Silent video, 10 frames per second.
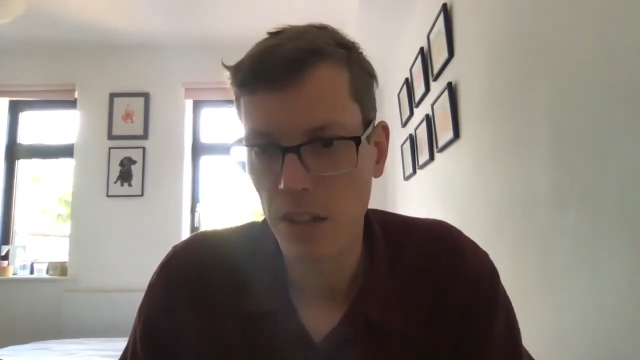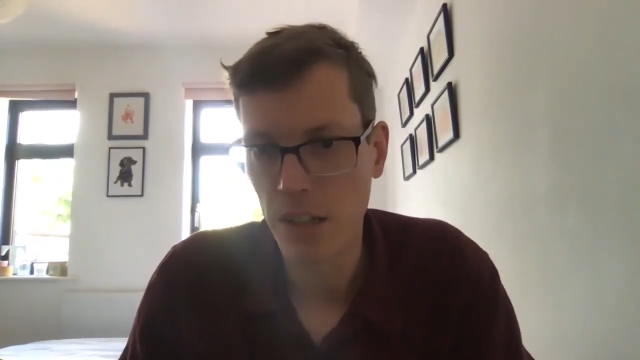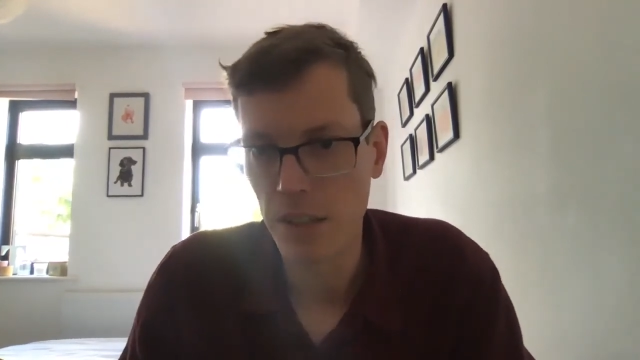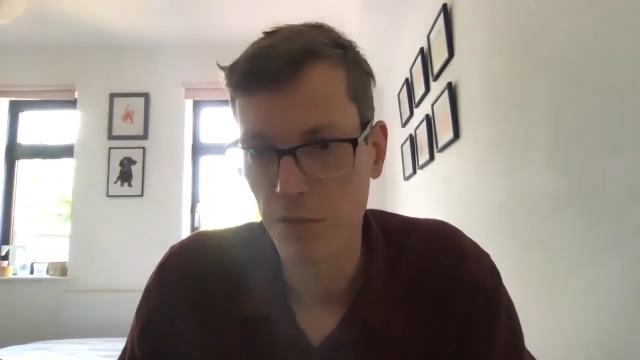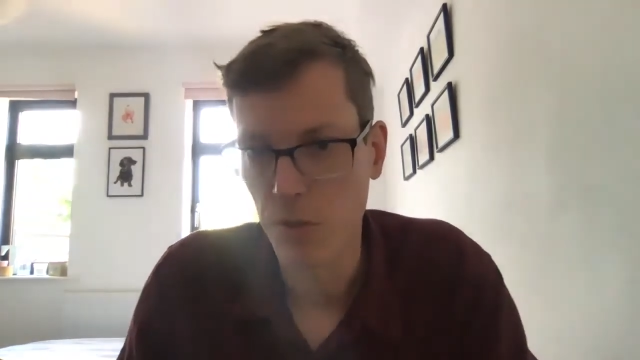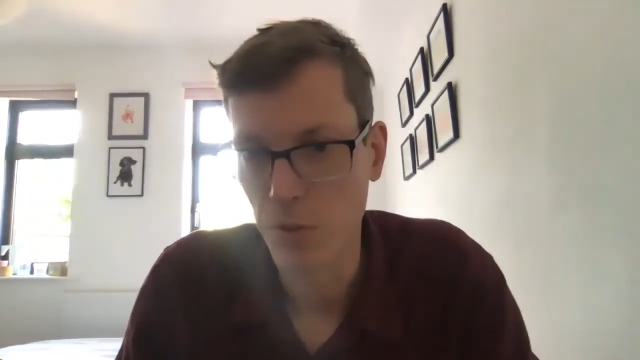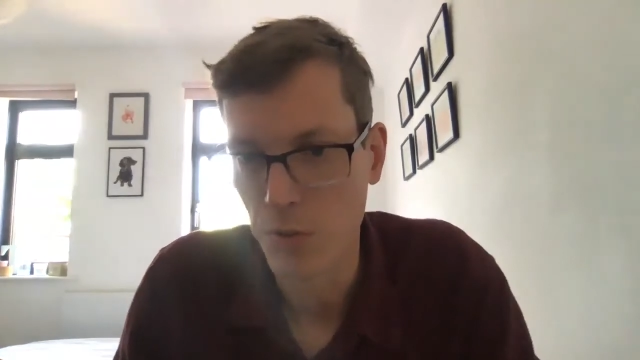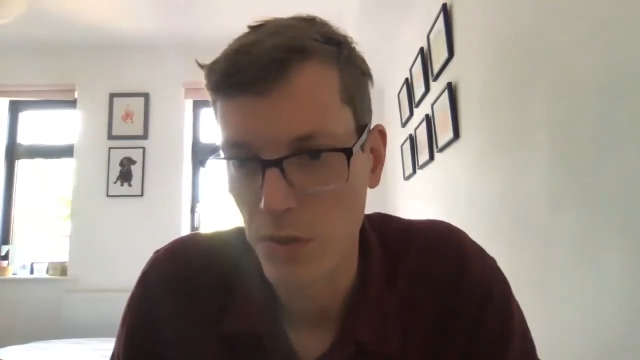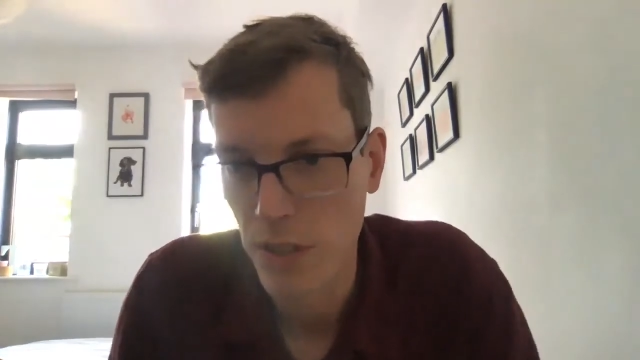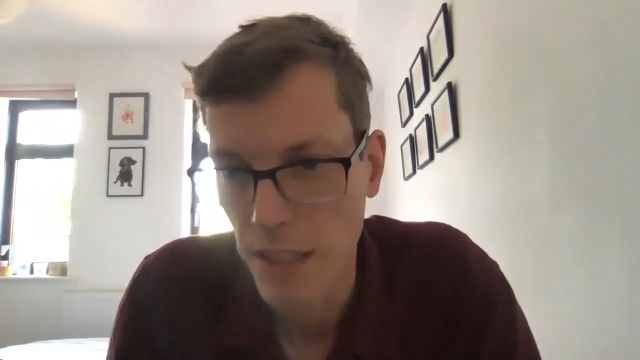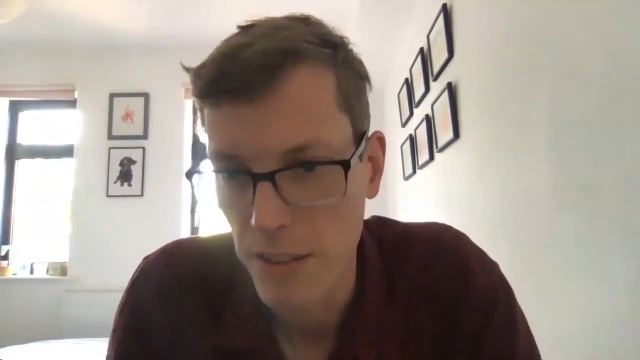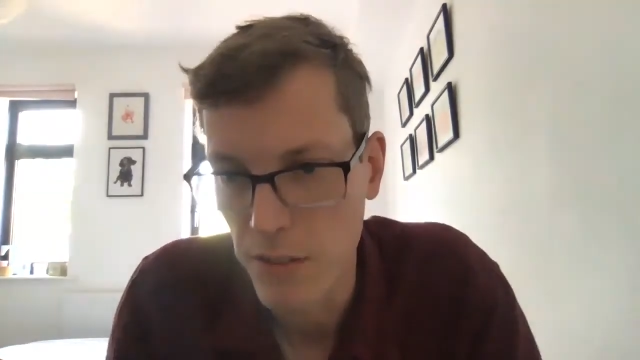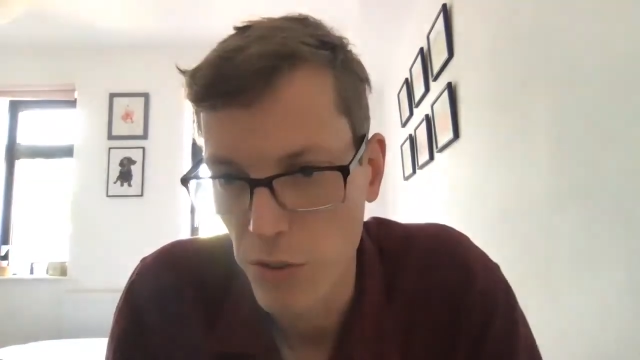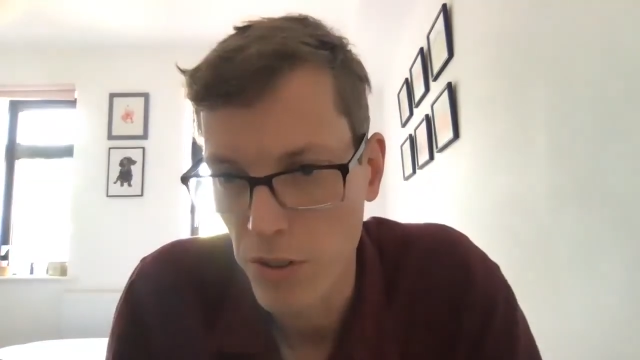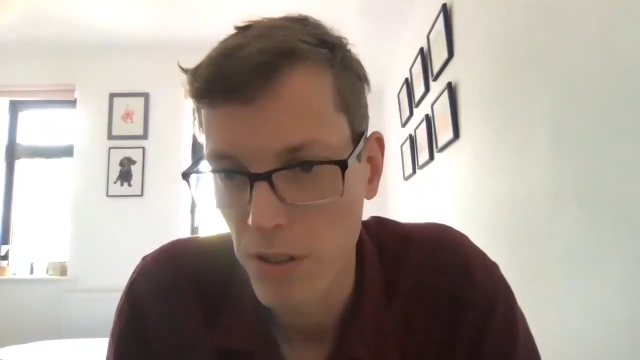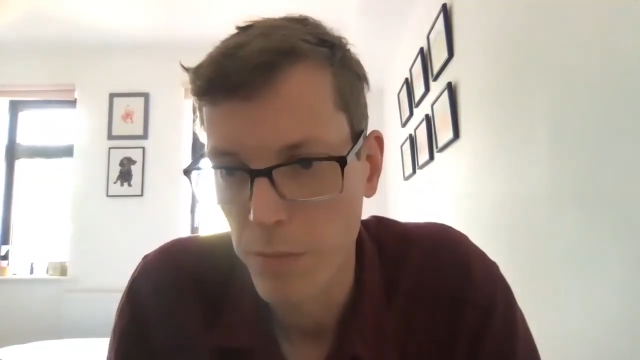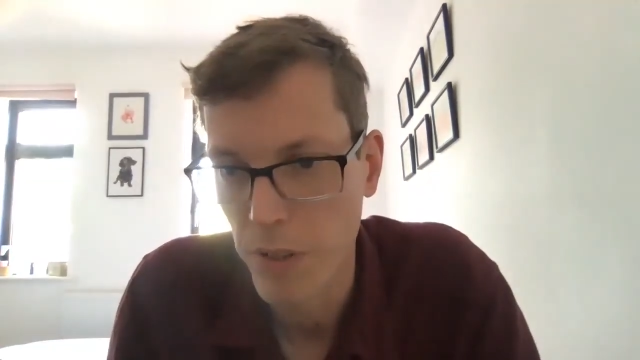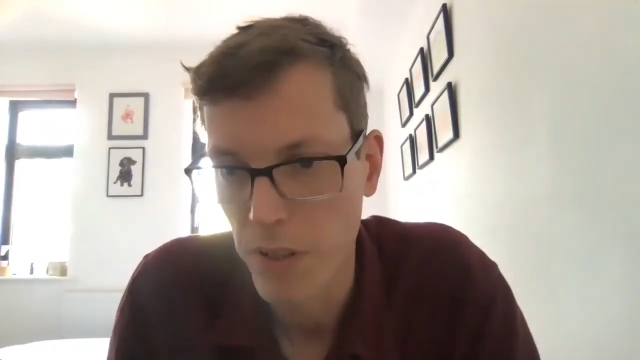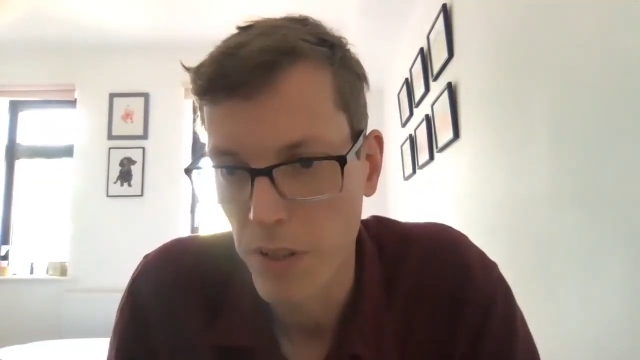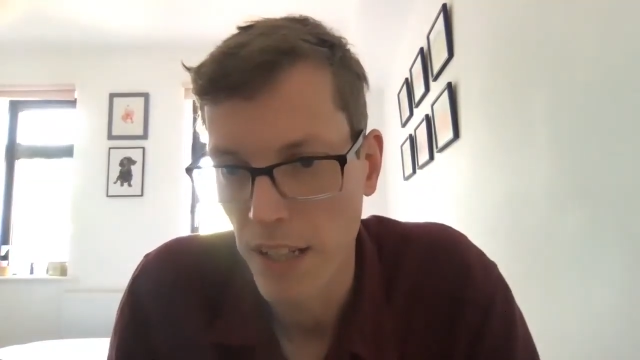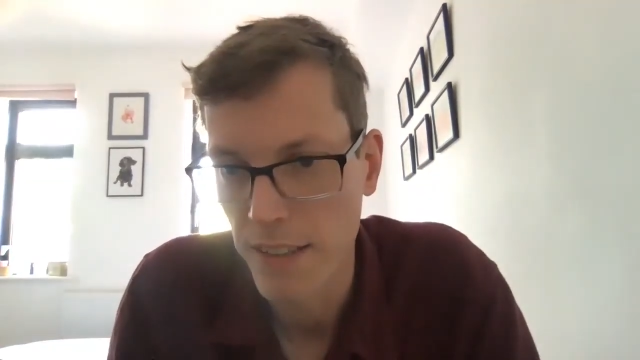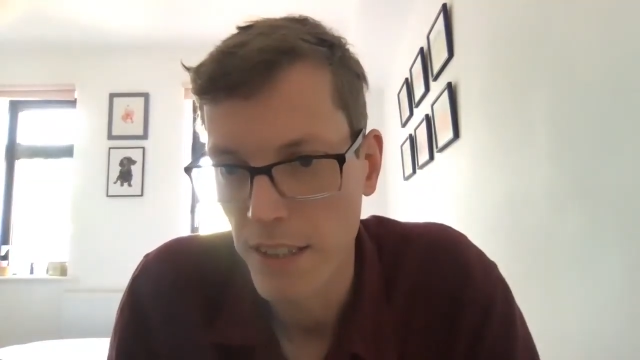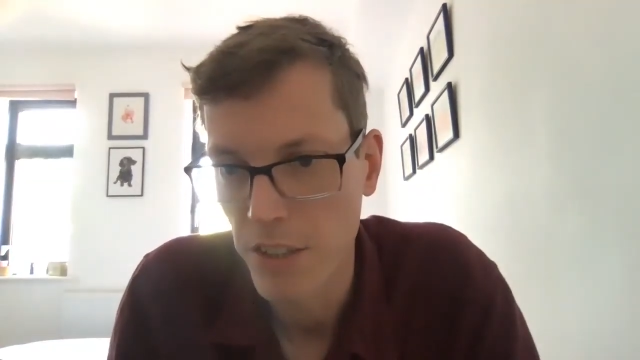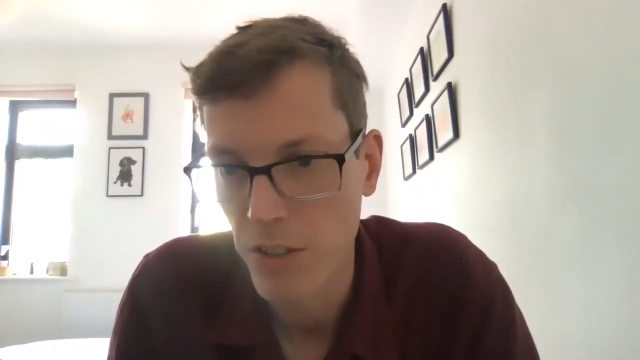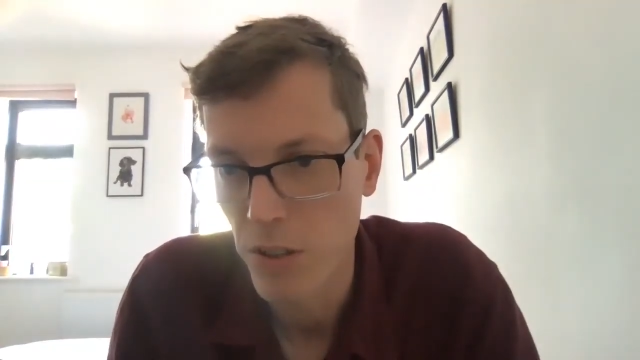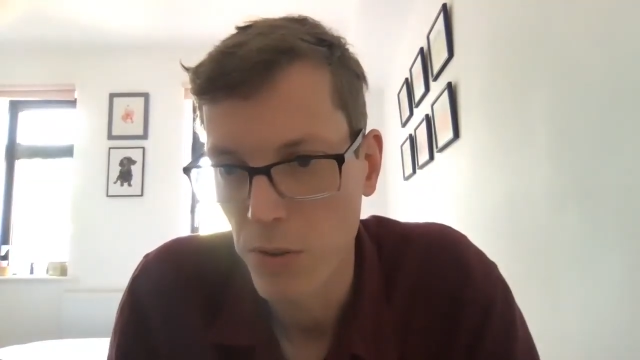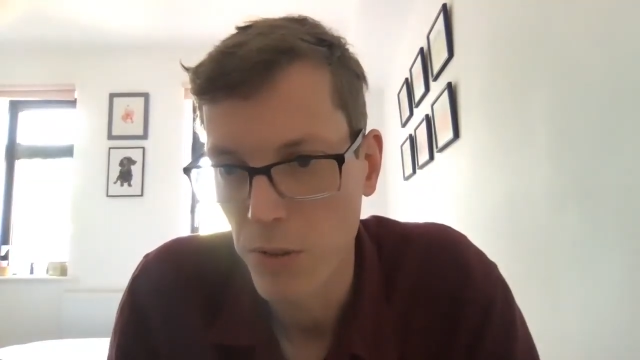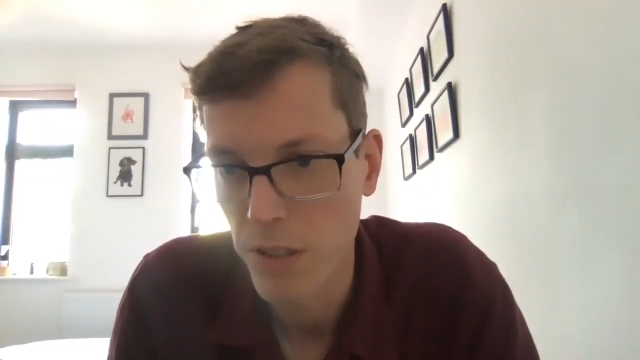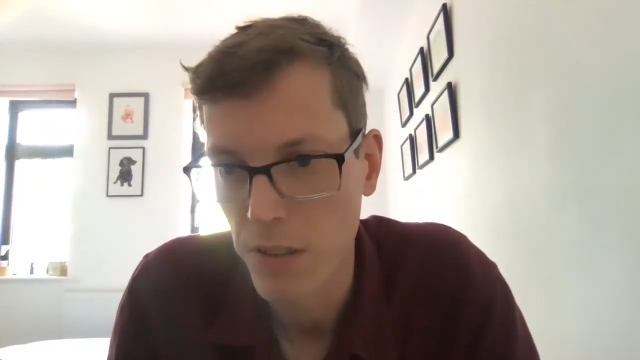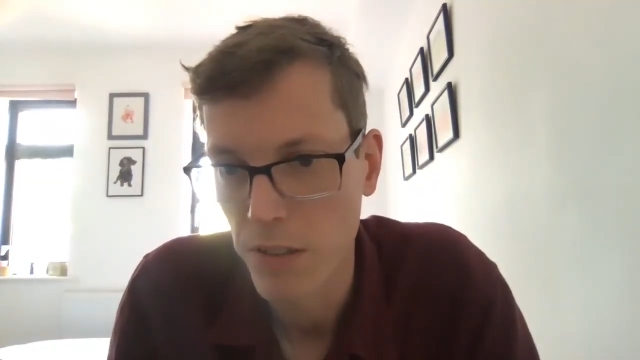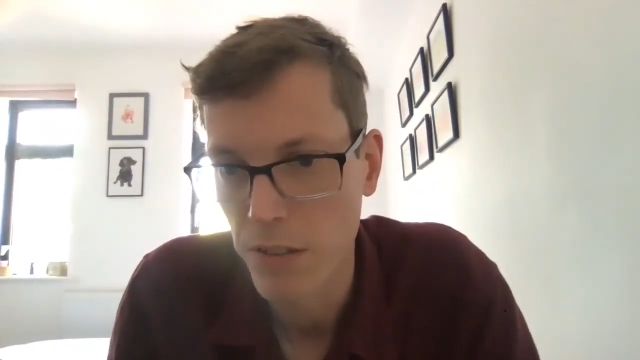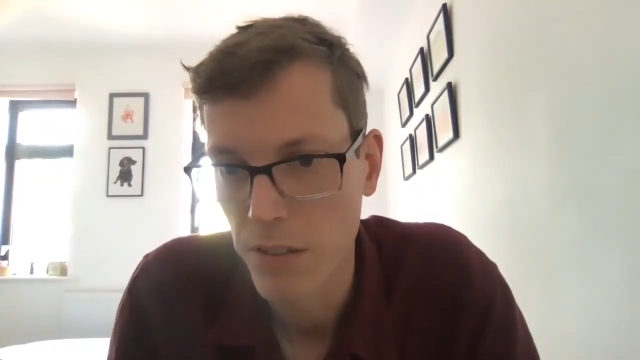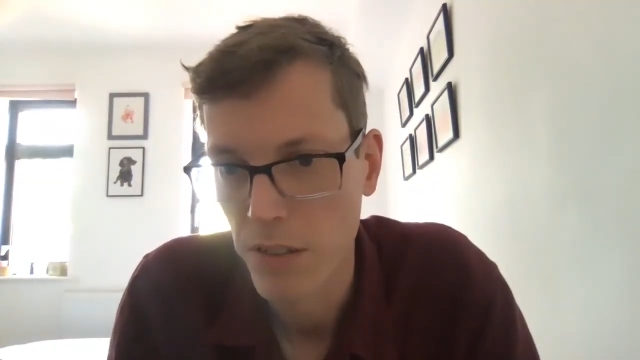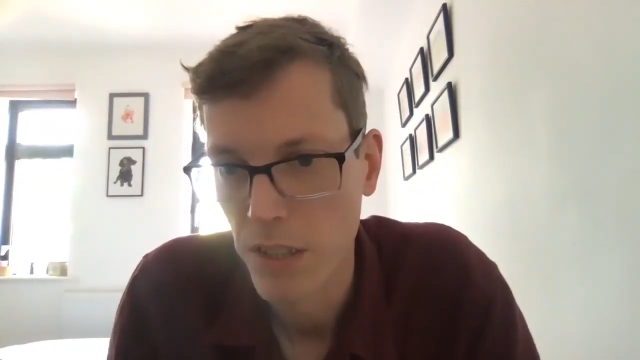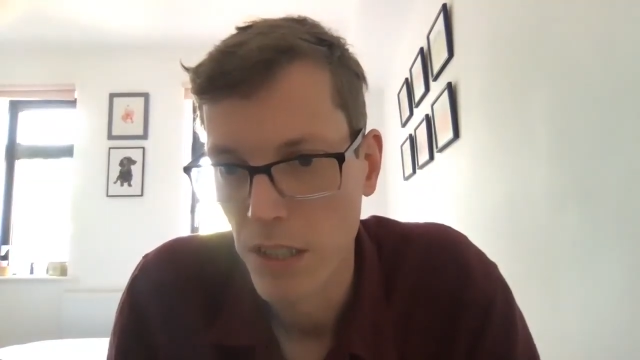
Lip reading: and of course, as usual, personalization tokens